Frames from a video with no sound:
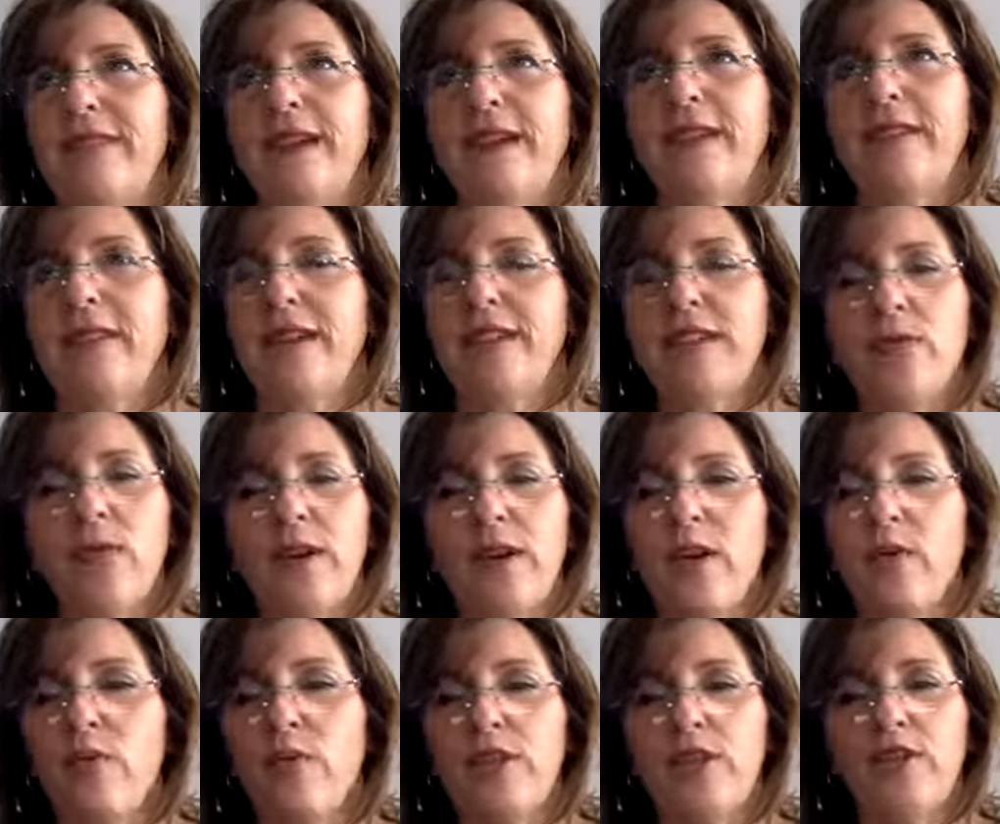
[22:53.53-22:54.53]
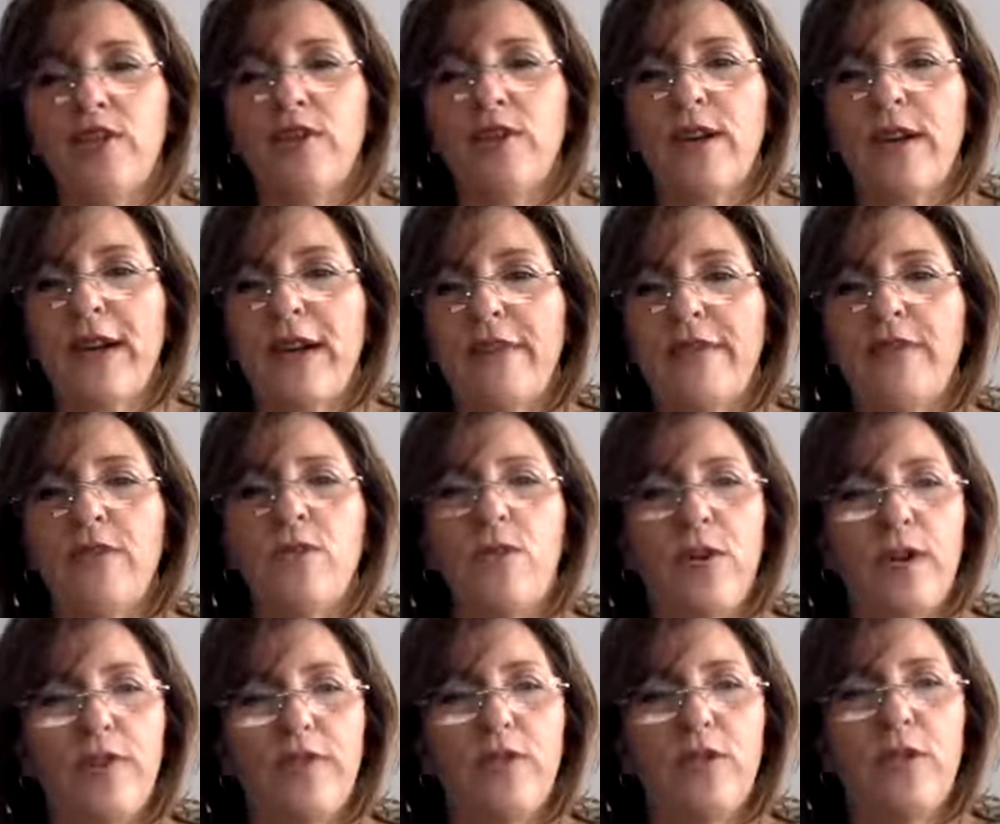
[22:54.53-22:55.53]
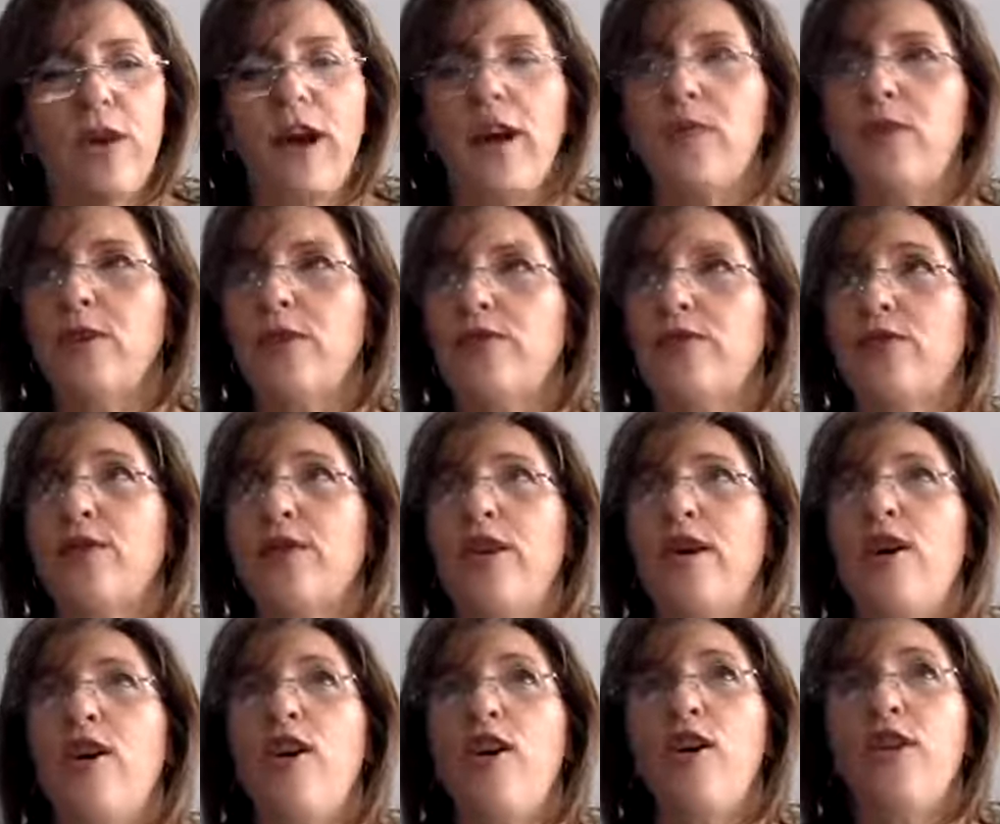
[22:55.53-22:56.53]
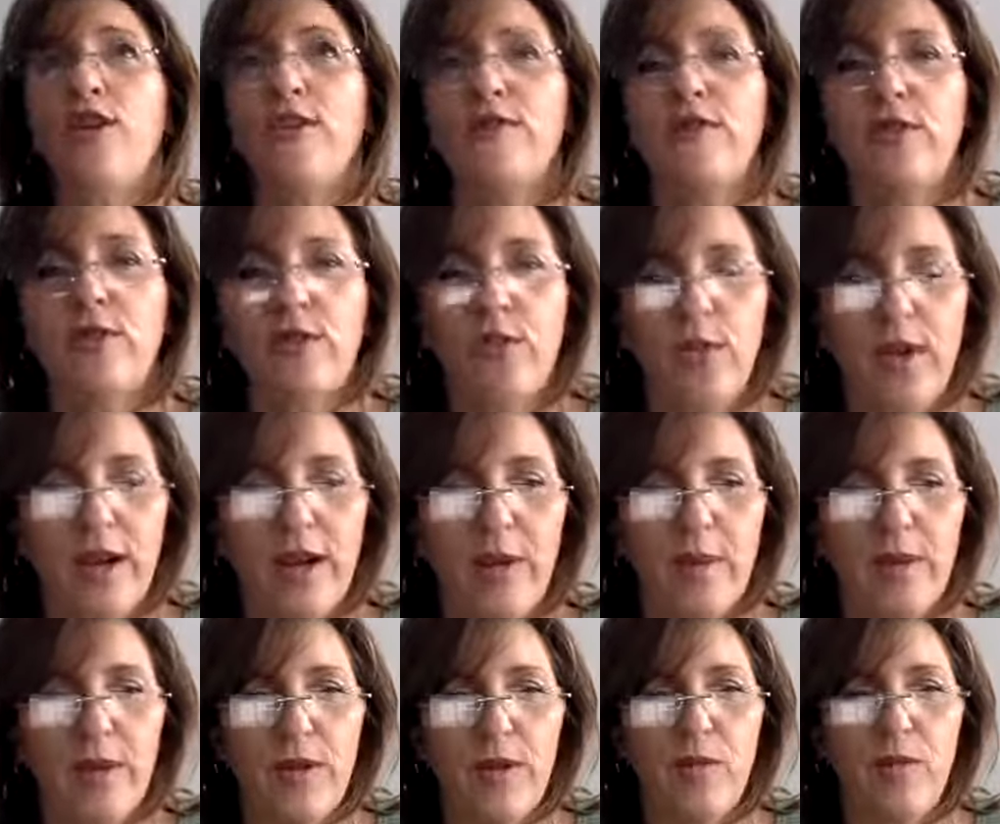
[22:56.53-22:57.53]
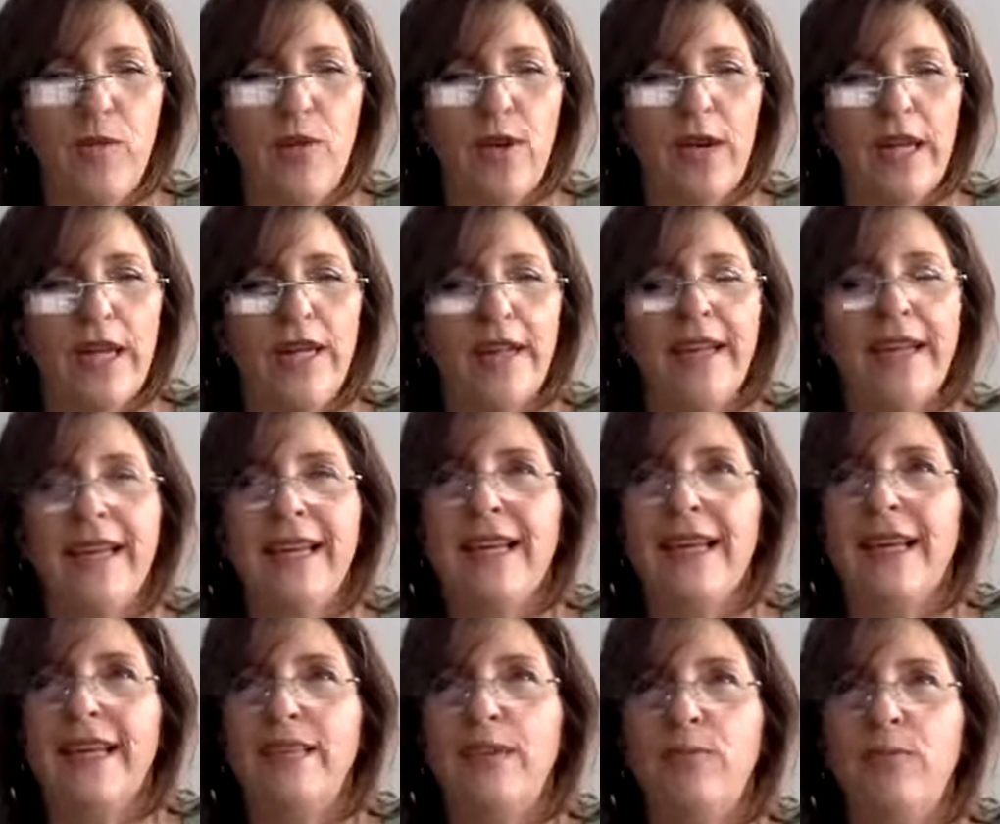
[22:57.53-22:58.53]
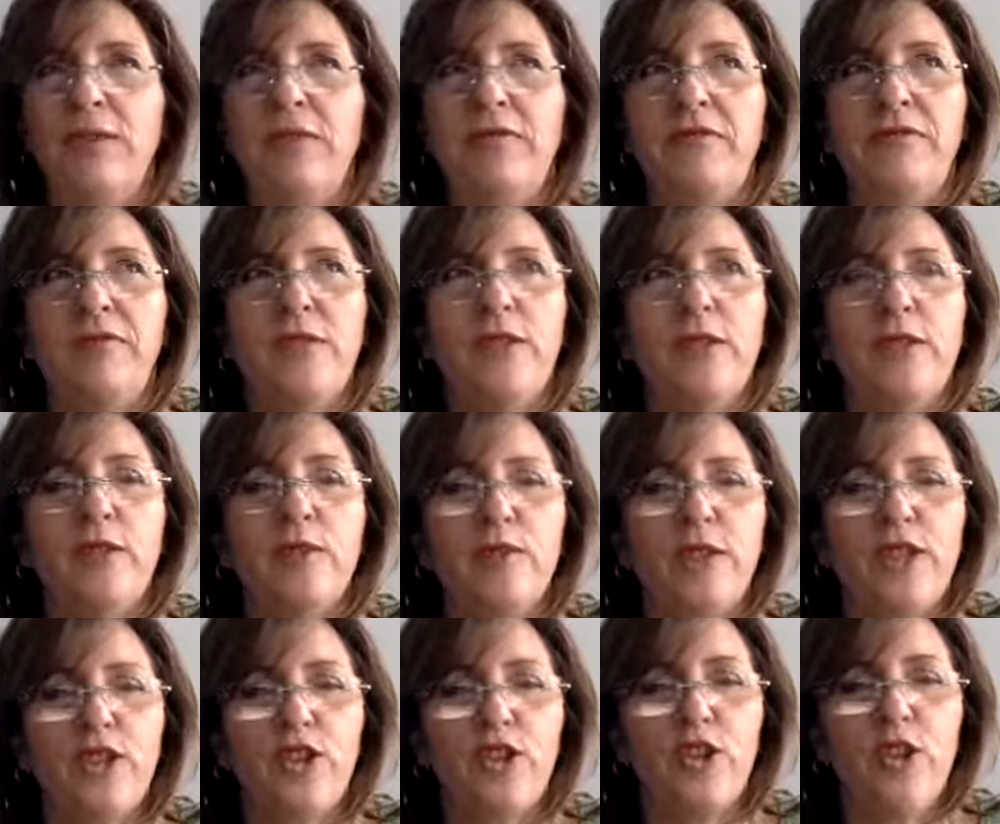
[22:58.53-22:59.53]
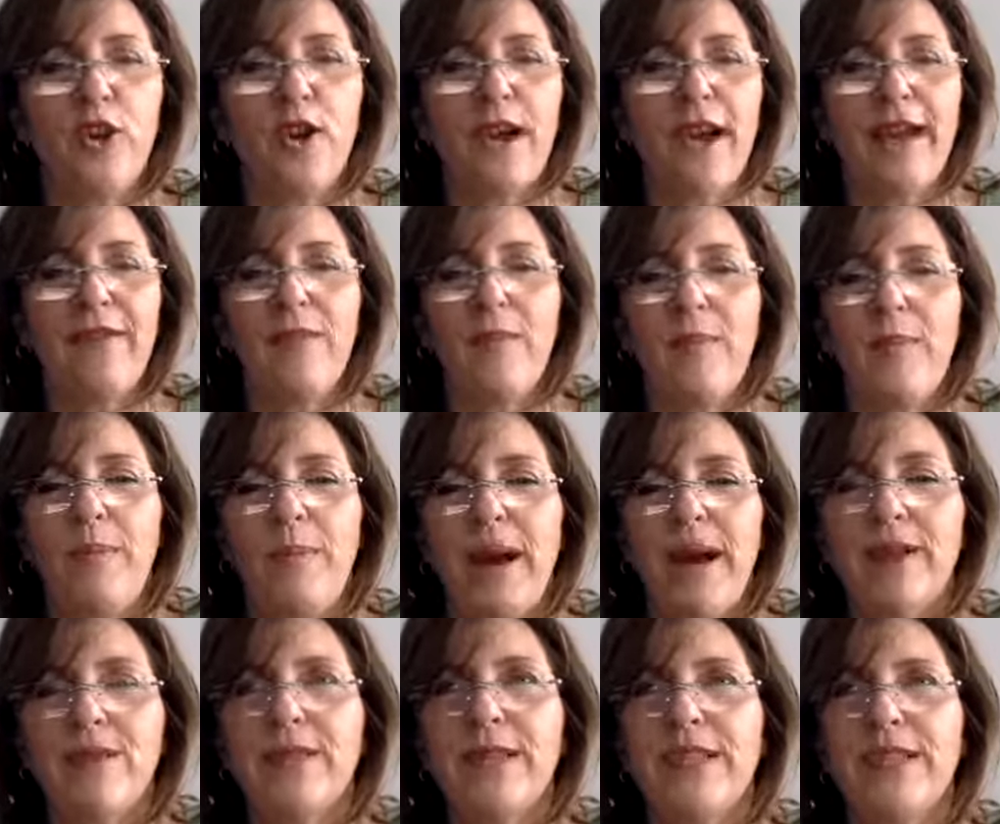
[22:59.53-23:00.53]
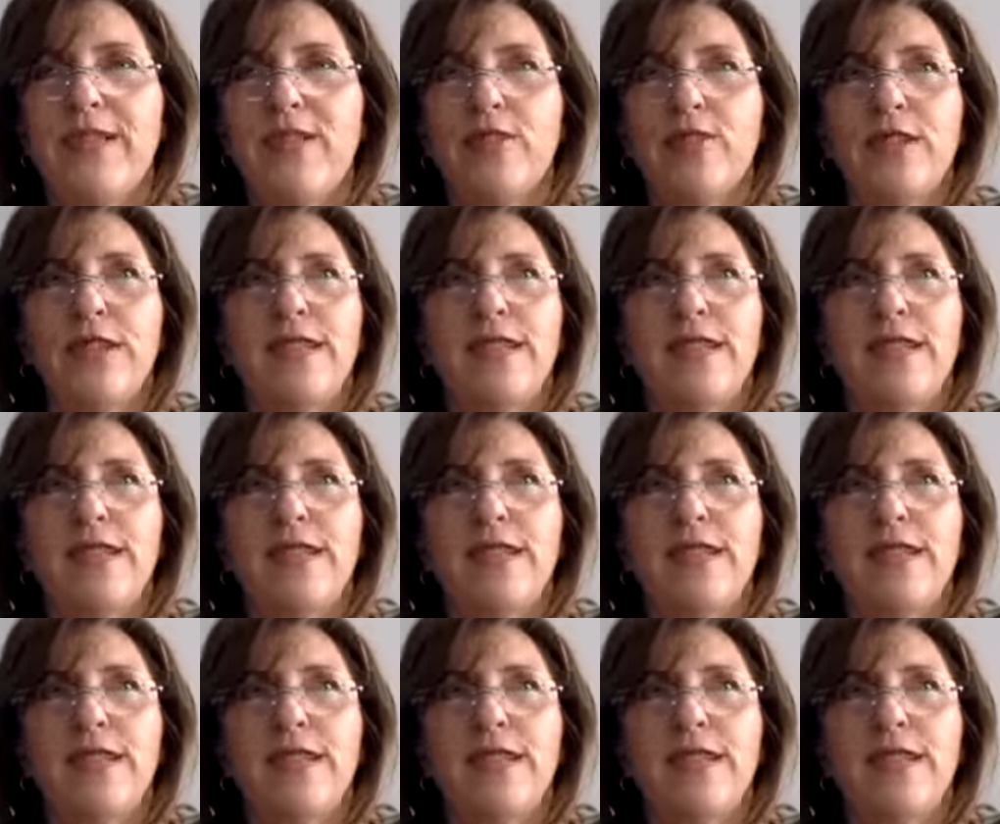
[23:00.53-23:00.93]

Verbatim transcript: and that's what I wish for every one of you. I wish for all of you to wake up in the morning and to be filled with joy, have a balance in your